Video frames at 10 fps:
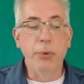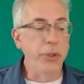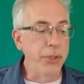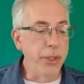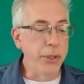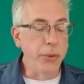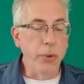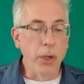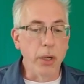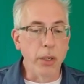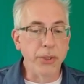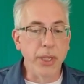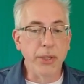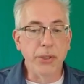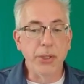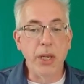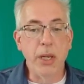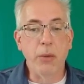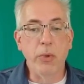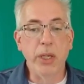put this into our
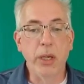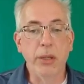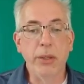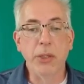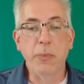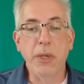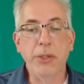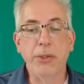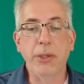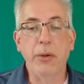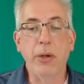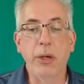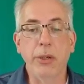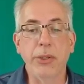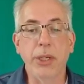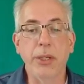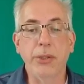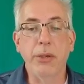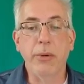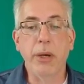CNC, and we cut these pieces out on our
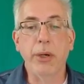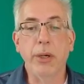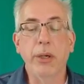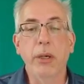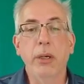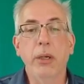CNC router.